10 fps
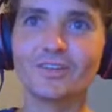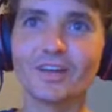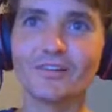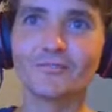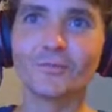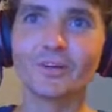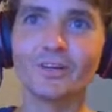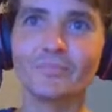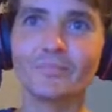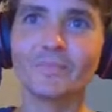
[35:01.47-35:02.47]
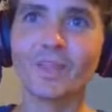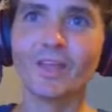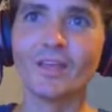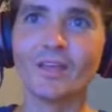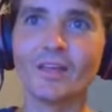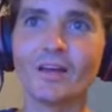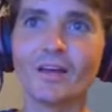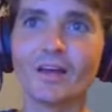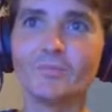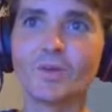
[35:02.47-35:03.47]
title for it?
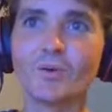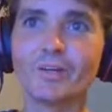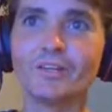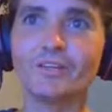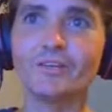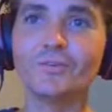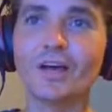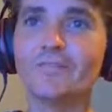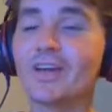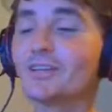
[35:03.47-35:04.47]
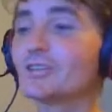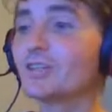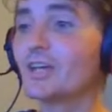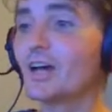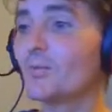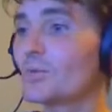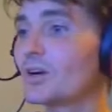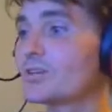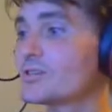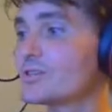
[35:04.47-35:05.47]
I'm going to do, I've actually got
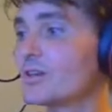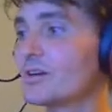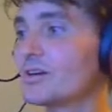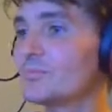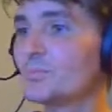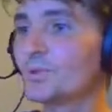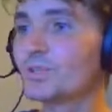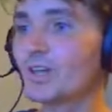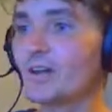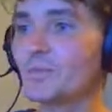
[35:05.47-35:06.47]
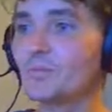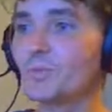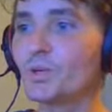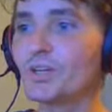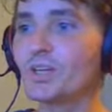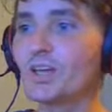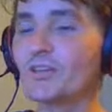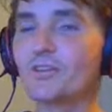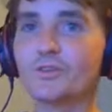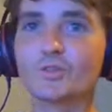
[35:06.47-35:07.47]
works um, put to, I've been putting
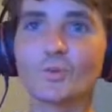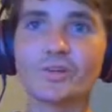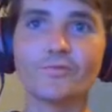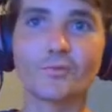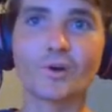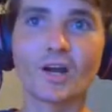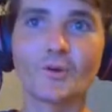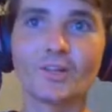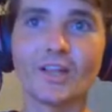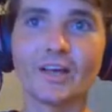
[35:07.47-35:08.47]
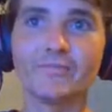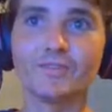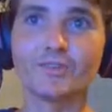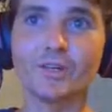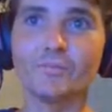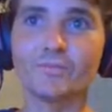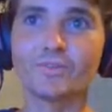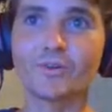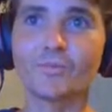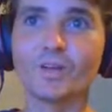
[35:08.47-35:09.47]
together a 24 hour live stream,
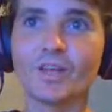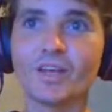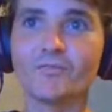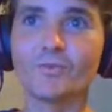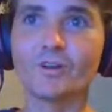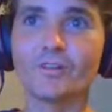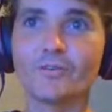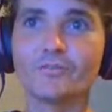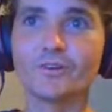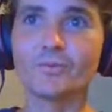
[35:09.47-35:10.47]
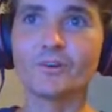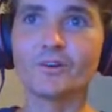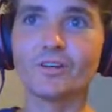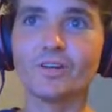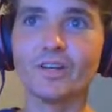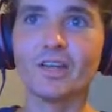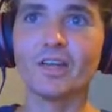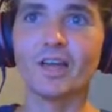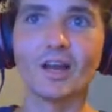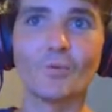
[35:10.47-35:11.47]
so I'm going to have one of those going on.
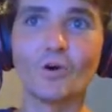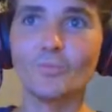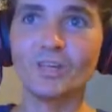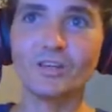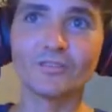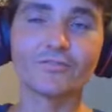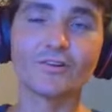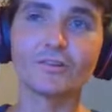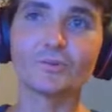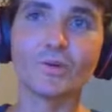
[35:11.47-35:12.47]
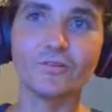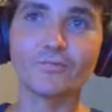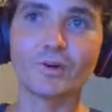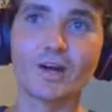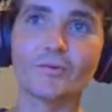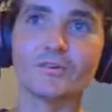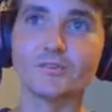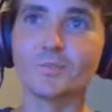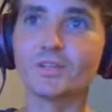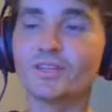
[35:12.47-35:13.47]
And I won't be here for all 24
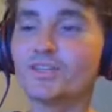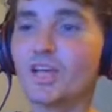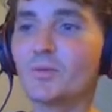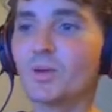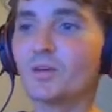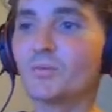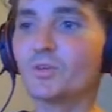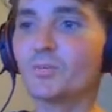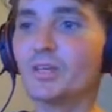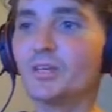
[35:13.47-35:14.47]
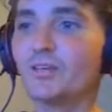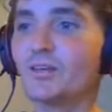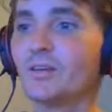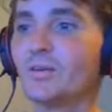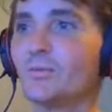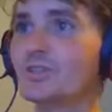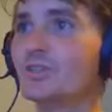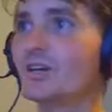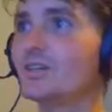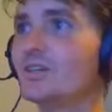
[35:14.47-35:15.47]
hours, but the chatbot will be, which
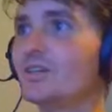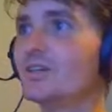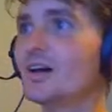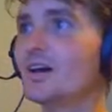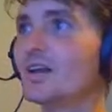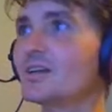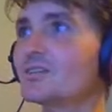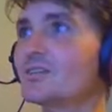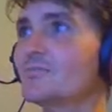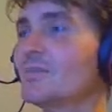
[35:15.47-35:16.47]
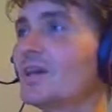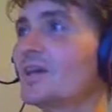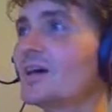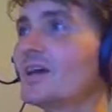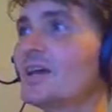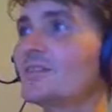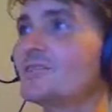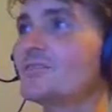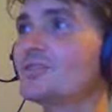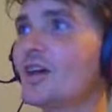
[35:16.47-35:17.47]
I did not actually, man, I hate
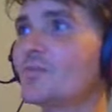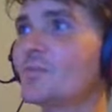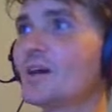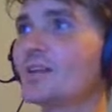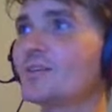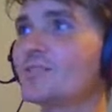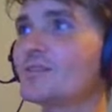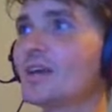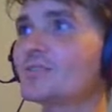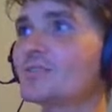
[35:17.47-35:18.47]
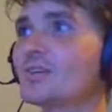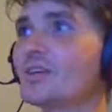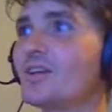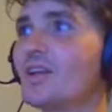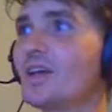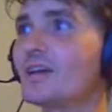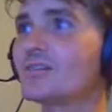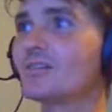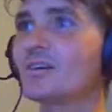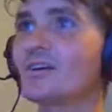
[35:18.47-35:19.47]
this chatbot. It doesn't actually
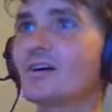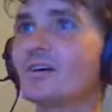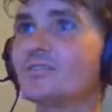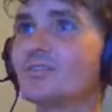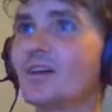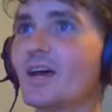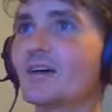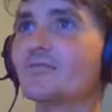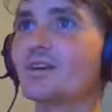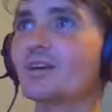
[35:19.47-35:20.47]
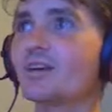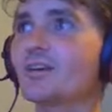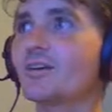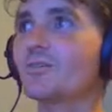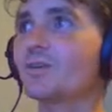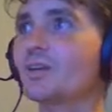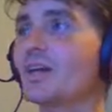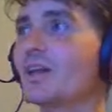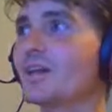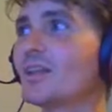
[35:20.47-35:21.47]
connect until after I get going.
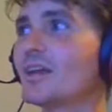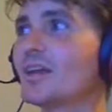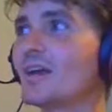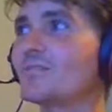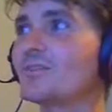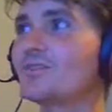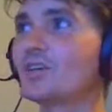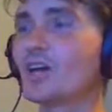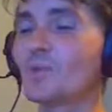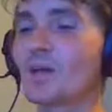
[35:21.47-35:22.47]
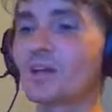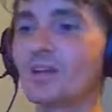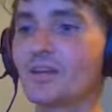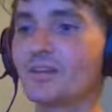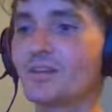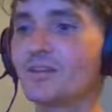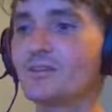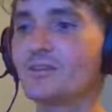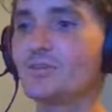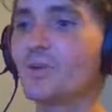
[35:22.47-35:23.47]
And I like having the chatbot connected
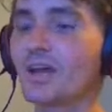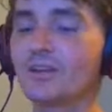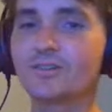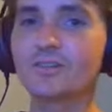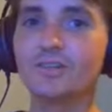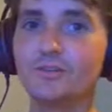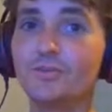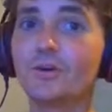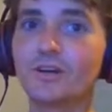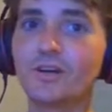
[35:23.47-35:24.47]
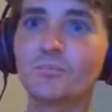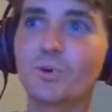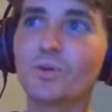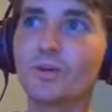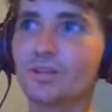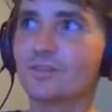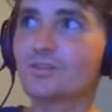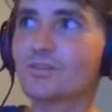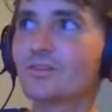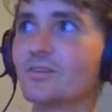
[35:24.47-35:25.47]
because you actually, you earn points